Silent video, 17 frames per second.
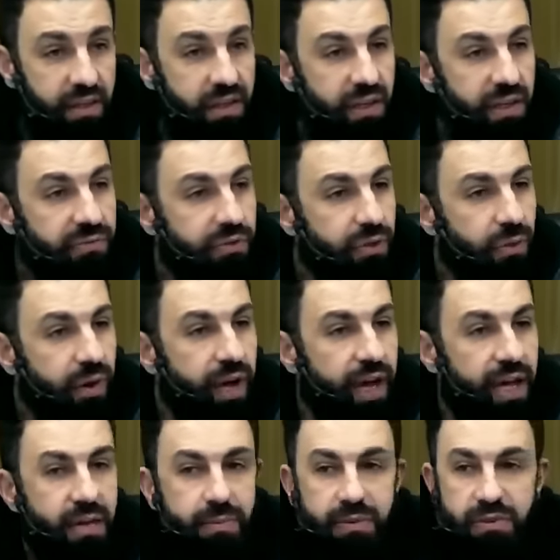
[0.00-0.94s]
If you are
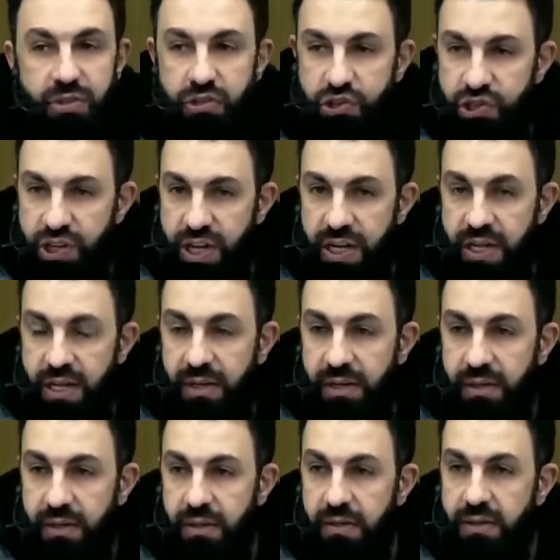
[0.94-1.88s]
able to share
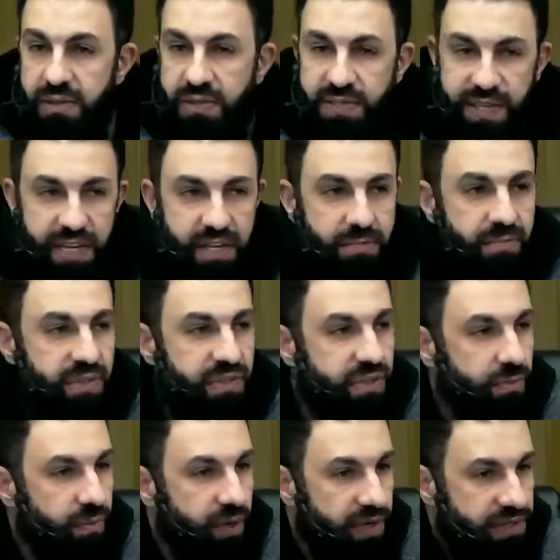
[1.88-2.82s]
statements
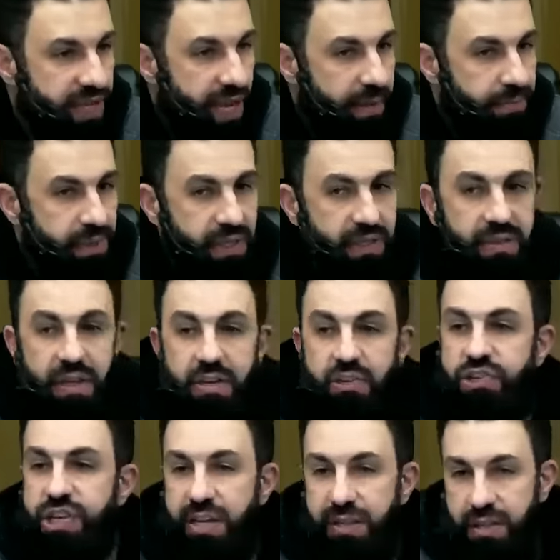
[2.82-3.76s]
on what is happening there,
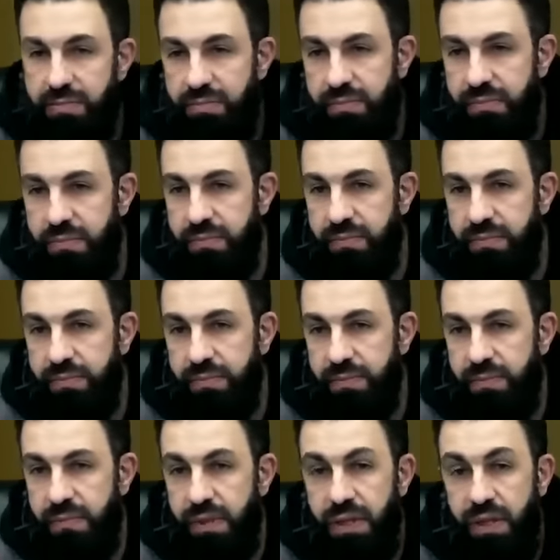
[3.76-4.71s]
share them.
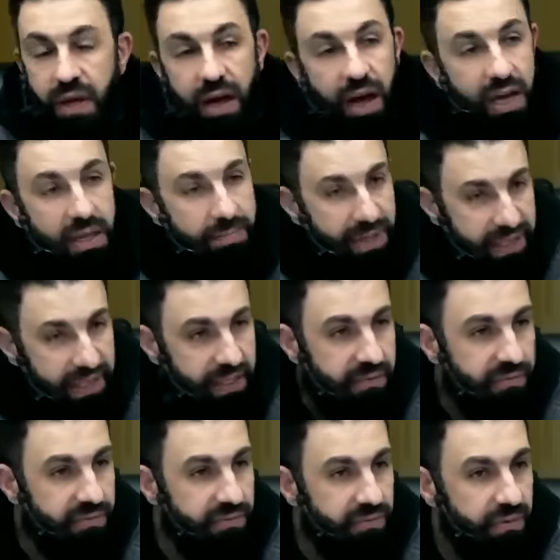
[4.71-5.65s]
I
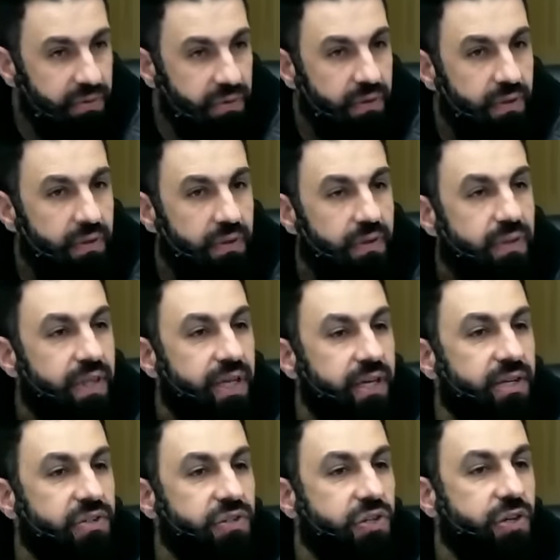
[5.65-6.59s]
believe that
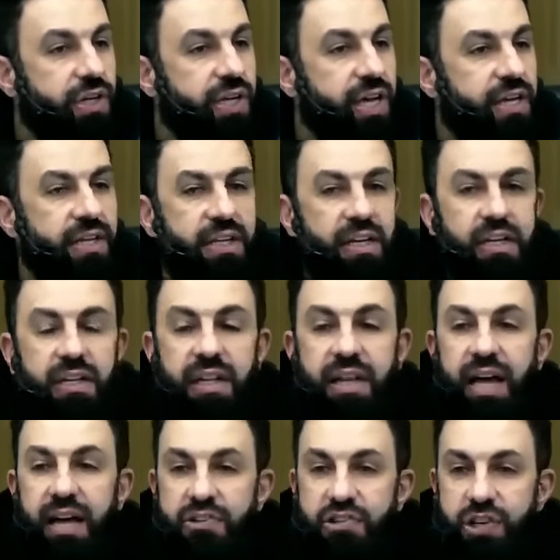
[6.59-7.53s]
it is creating a
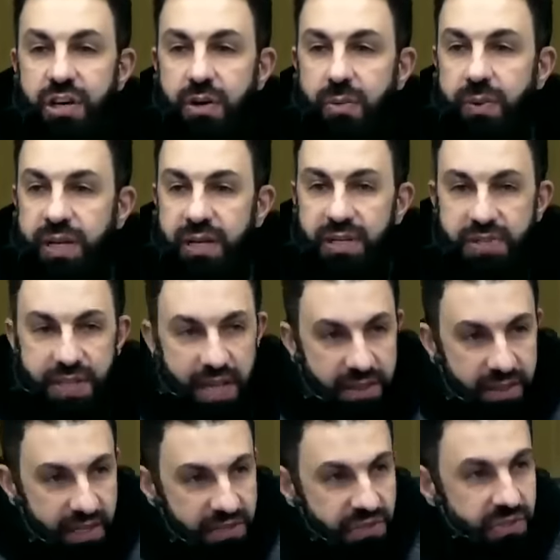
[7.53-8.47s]
larger awareness,
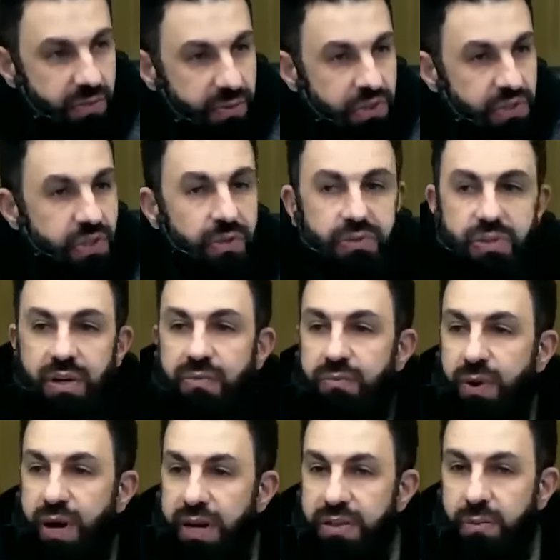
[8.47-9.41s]
and that's the result of
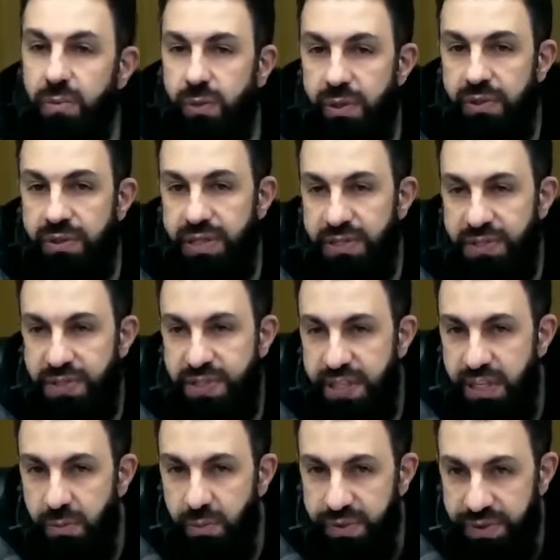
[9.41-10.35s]
why the world is
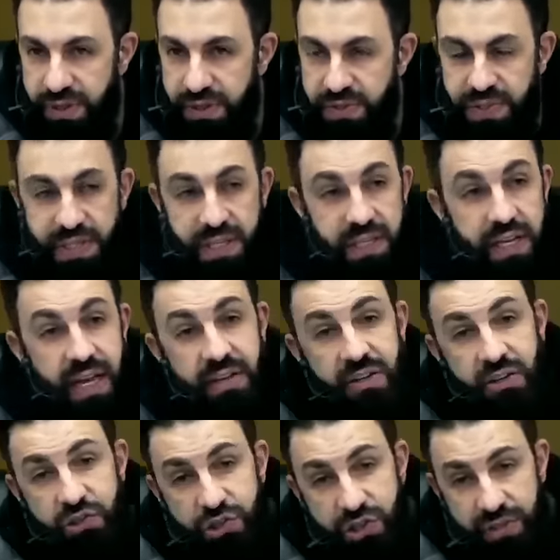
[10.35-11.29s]
seeing what they're seeing
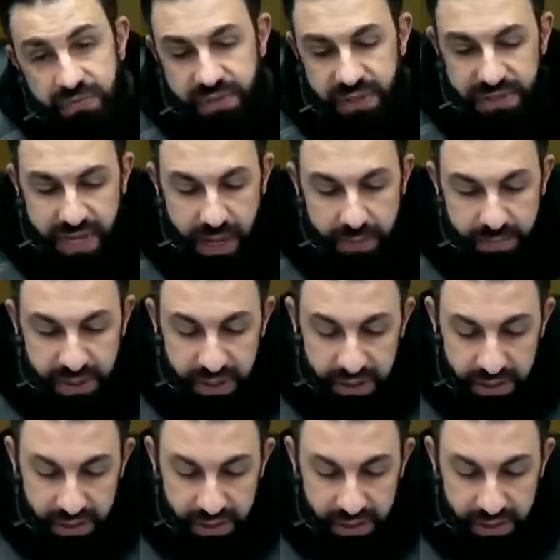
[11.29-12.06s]
and the shift is happening.